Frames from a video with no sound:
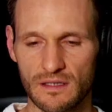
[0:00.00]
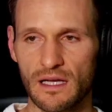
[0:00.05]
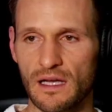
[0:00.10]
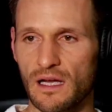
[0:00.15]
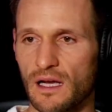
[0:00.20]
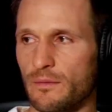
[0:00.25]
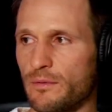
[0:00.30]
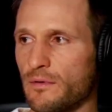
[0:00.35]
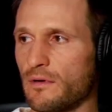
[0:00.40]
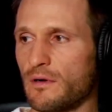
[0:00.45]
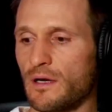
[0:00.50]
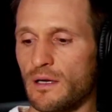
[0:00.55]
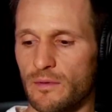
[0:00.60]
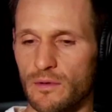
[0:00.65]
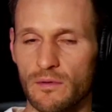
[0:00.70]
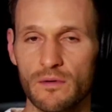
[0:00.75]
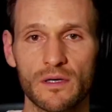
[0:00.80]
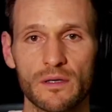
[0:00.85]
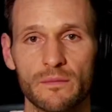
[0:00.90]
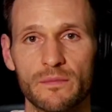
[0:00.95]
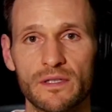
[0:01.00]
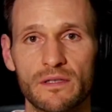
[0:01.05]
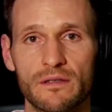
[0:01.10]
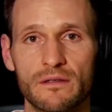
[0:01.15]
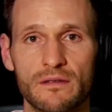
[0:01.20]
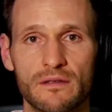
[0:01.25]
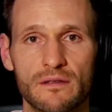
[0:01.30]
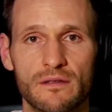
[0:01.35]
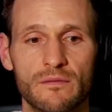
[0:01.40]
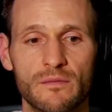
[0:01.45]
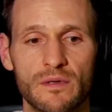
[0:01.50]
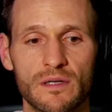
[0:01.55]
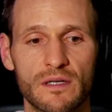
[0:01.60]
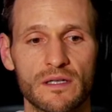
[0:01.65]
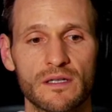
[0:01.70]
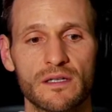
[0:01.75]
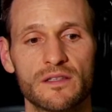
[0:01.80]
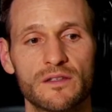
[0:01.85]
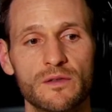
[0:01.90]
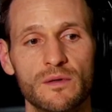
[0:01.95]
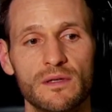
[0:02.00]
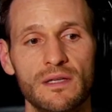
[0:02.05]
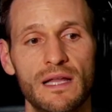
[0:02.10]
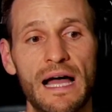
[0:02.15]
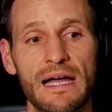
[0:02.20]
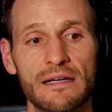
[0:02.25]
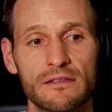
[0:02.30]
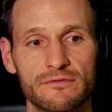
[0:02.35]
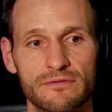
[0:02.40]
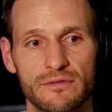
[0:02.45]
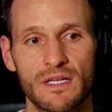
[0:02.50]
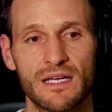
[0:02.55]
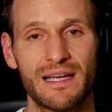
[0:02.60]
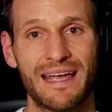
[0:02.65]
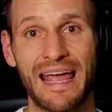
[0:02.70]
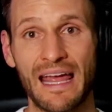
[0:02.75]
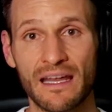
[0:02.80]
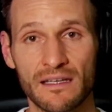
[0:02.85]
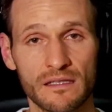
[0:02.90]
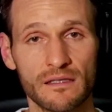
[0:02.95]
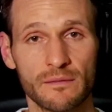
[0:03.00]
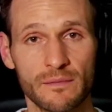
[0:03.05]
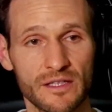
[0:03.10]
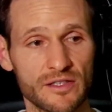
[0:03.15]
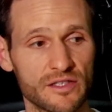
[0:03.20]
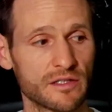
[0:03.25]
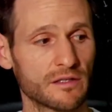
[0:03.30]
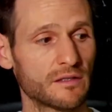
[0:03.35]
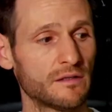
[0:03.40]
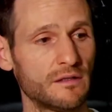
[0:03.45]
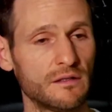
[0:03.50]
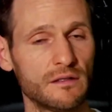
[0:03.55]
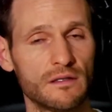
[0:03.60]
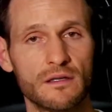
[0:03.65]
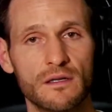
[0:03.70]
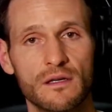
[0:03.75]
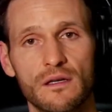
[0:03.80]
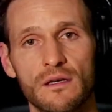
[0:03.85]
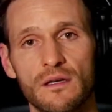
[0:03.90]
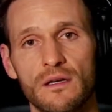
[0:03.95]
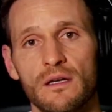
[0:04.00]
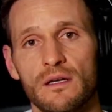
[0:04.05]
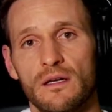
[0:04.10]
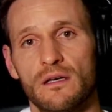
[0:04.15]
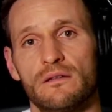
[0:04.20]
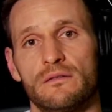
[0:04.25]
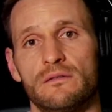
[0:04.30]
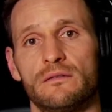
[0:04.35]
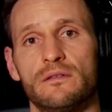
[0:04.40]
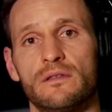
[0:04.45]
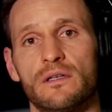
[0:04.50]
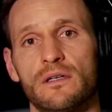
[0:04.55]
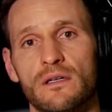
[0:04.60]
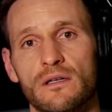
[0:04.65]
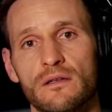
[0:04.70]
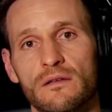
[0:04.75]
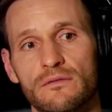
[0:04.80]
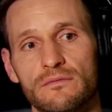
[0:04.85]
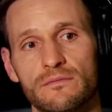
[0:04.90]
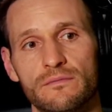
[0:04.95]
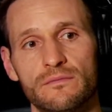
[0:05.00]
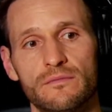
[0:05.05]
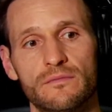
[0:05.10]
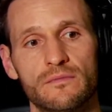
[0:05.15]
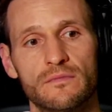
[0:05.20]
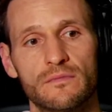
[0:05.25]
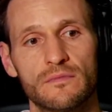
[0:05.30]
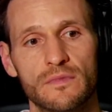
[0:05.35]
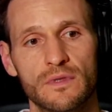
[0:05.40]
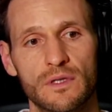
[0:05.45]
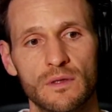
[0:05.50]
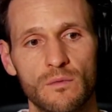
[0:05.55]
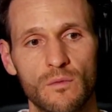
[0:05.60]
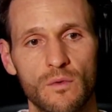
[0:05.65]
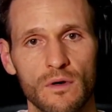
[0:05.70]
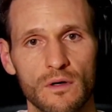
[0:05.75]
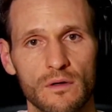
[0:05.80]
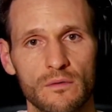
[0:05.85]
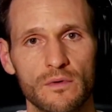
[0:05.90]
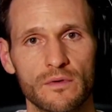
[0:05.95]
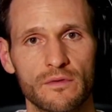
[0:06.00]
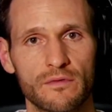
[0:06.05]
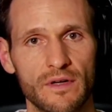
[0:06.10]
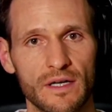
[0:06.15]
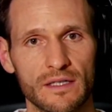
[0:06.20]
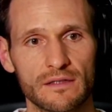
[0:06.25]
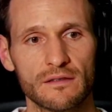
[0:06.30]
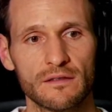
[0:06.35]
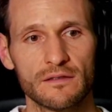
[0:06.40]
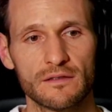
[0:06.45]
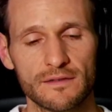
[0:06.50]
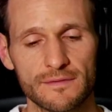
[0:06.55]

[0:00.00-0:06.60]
AI programming. We're going to do a lot of n-dimensional work with vectors,